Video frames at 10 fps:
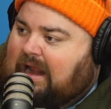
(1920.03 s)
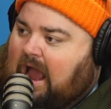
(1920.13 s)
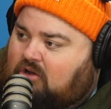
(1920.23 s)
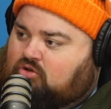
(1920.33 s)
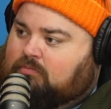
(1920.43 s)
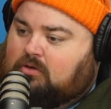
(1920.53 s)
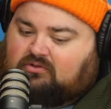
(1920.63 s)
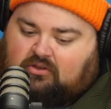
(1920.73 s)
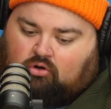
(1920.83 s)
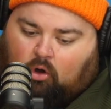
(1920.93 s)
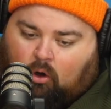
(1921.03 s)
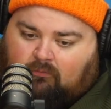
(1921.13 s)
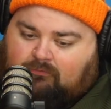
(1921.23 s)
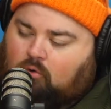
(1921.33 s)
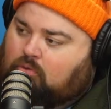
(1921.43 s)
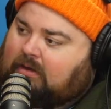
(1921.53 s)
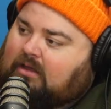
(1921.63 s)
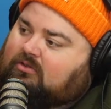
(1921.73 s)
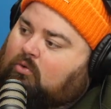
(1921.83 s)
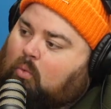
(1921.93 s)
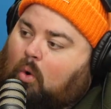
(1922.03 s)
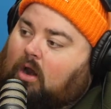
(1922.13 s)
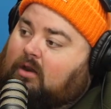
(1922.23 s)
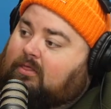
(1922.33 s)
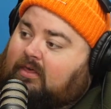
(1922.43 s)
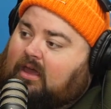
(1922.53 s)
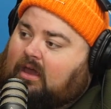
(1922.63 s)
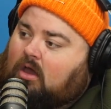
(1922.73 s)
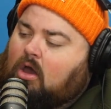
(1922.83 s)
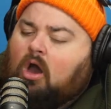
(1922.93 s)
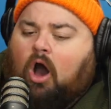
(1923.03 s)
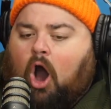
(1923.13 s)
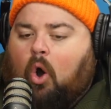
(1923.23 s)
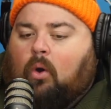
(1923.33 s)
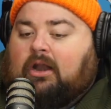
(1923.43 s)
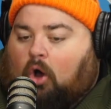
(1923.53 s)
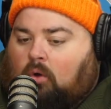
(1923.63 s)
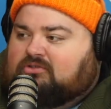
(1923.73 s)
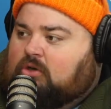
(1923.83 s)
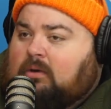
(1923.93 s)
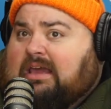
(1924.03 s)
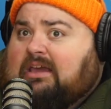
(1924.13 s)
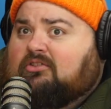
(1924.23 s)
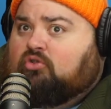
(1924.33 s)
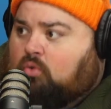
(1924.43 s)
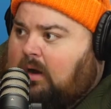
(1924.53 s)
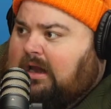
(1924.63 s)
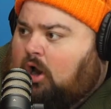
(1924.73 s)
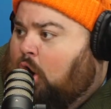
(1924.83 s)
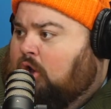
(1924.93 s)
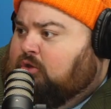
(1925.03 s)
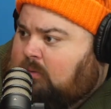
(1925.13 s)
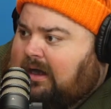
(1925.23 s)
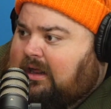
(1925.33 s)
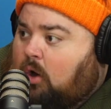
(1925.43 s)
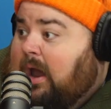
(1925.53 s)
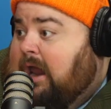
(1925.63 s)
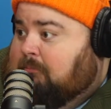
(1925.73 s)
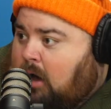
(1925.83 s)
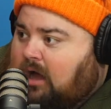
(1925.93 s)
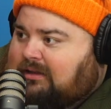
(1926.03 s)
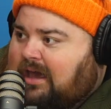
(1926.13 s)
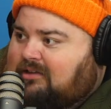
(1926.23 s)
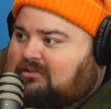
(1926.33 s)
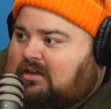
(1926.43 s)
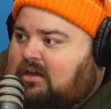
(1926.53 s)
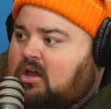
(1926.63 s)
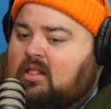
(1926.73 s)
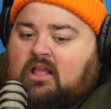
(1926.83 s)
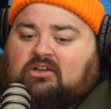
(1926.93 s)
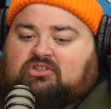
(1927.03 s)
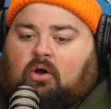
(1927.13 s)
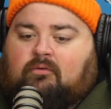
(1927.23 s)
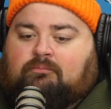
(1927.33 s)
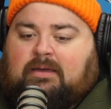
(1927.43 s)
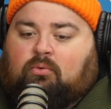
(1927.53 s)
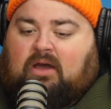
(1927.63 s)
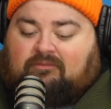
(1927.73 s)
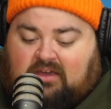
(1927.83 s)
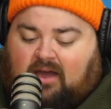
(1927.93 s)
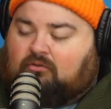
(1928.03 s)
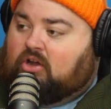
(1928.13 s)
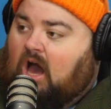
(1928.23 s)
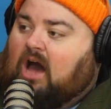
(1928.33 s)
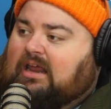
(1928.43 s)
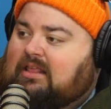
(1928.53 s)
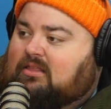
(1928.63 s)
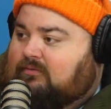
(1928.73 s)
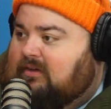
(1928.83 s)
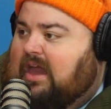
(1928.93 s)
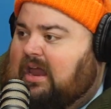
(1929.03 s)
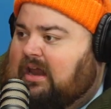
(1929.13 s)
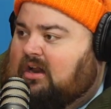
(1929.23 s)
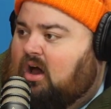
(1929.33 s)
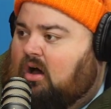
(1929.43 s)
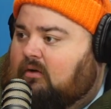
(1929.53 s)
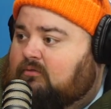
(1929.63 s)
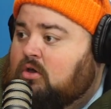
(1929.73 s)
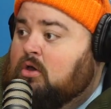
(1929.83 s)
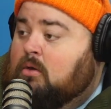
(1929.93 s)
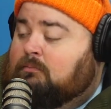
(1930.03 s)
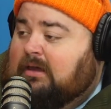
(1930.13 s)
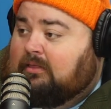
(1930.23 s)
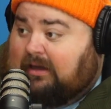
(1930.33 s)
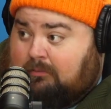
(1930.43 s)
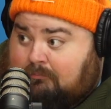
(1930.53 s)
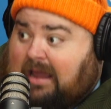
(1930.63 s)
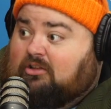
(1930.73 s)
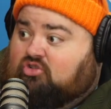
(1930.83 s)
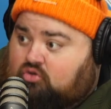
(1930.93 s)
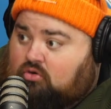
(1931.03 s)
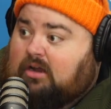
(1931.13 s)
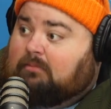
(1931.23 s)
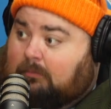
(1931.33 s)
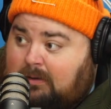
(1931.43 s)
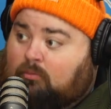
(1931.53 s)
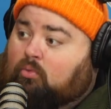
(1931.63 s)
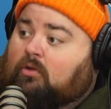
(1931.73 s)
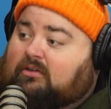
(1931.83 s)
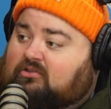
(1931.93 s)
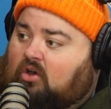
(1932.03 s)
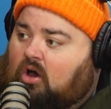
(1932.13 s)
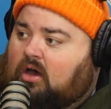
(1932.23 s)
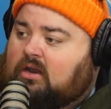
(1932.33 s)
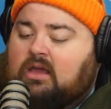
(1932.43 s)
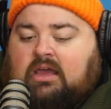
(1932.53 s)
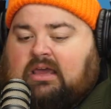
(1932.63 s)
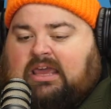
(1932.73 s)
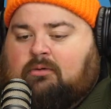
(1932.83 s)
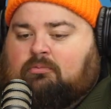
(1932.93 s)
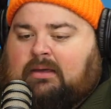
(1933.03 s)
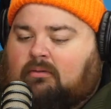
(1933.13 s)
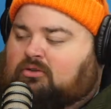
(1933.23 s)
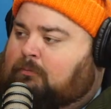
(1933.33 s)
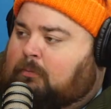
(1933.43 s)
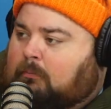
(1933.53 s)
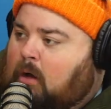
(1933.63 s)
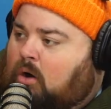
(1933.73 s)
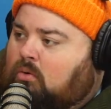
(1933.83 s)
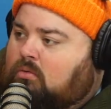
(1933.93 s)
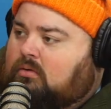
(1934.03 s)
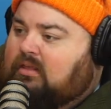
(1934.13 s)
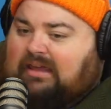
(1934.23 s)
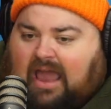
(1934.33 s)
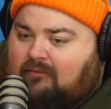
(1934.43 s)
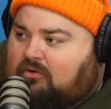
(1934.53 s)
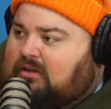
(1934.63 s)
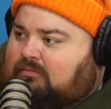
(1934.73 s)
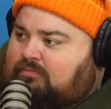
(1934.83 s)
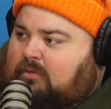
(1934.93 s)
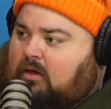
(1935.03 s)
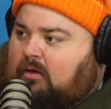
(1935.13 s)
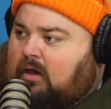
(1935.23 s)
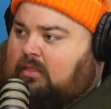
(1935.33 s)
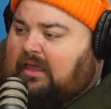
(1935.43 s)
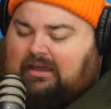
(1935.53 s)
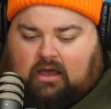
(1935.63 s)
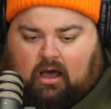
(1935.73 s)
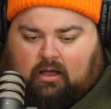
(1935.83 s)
attributes, and they're all forming into one thing. Yeah. Oh, and also he's great on the radio and podcasting. Yeah. So if he ever got in the vein of like mainstream, like people really saw it, he would be able to promote like every like